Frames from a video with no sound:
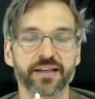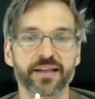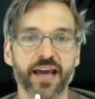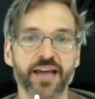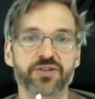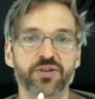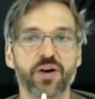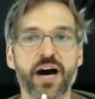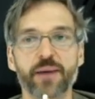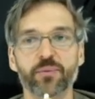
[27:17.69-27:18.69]
Okay, so
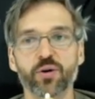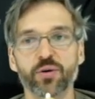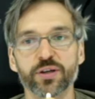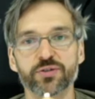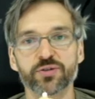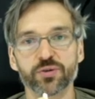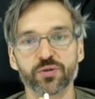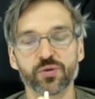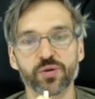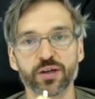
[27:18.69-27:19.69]
I'm going
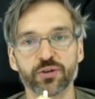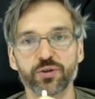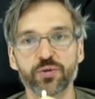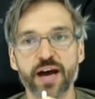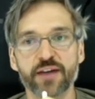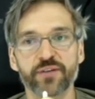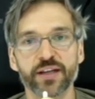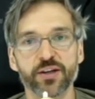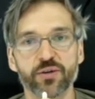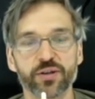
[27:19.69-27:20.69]
to do that
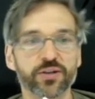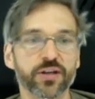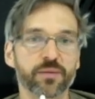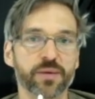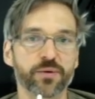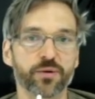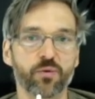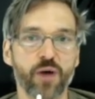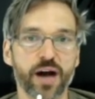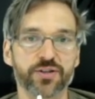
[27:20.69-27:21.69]
video, and you're going to be able to
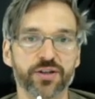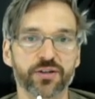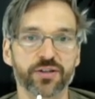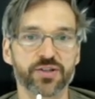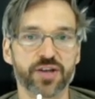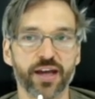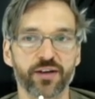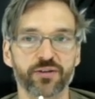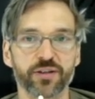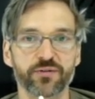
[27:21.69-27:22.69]
watch it on the
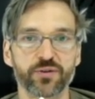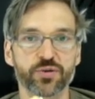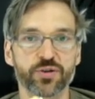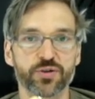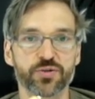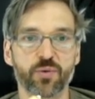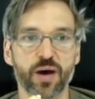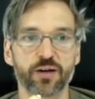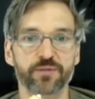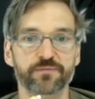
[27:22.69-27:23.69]
channel in the future as well.